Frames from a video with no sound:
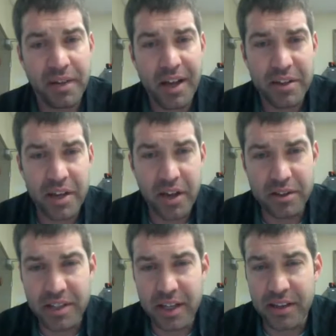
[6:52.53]
The other
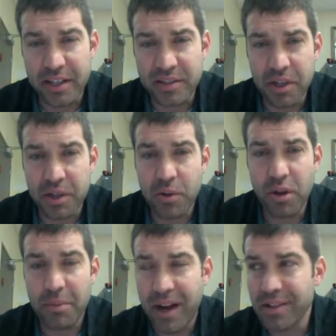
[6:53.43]
thing that's really cool
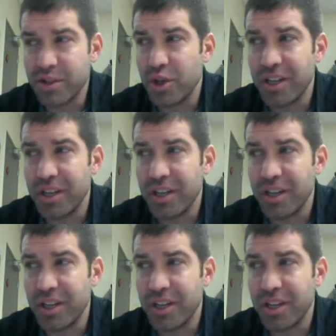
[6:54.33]
about it is you can